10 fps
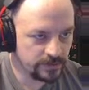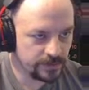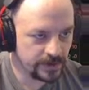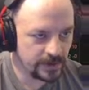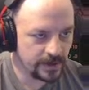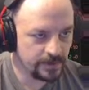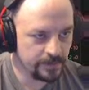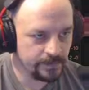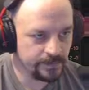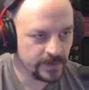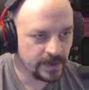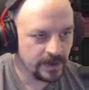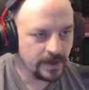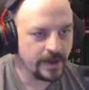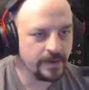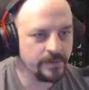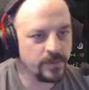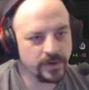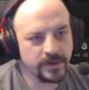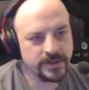pm, and
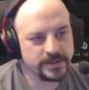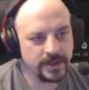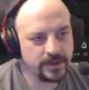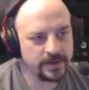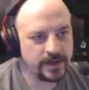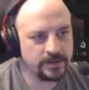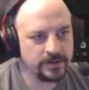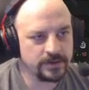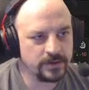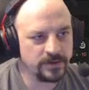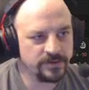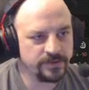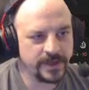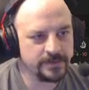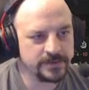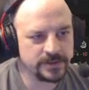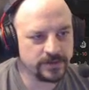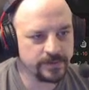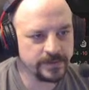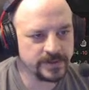we're going to say, okay, the univ pm
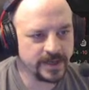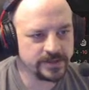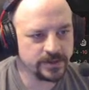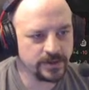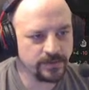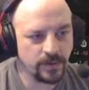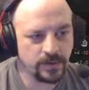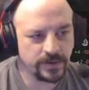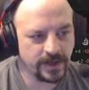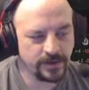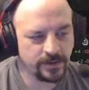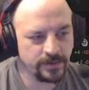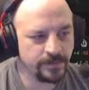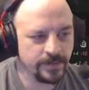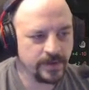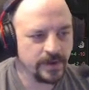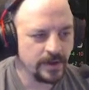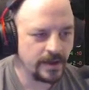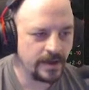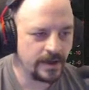script is actually going to rotate them
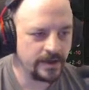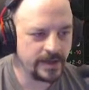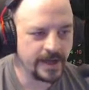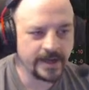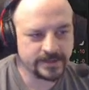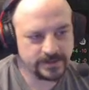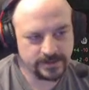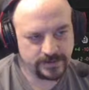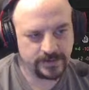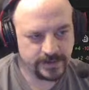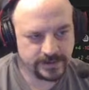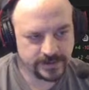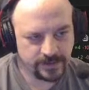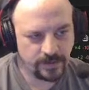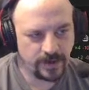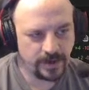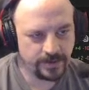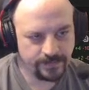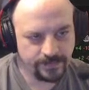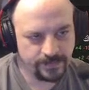on X instead of
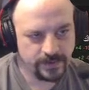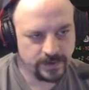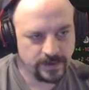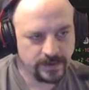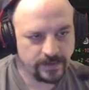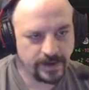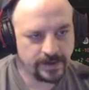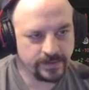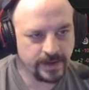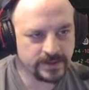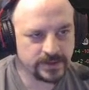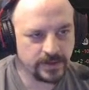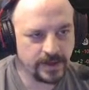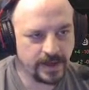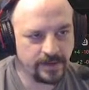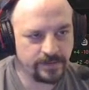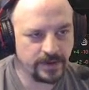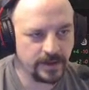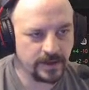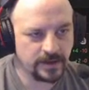Y, right? And it's going to have
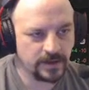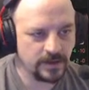like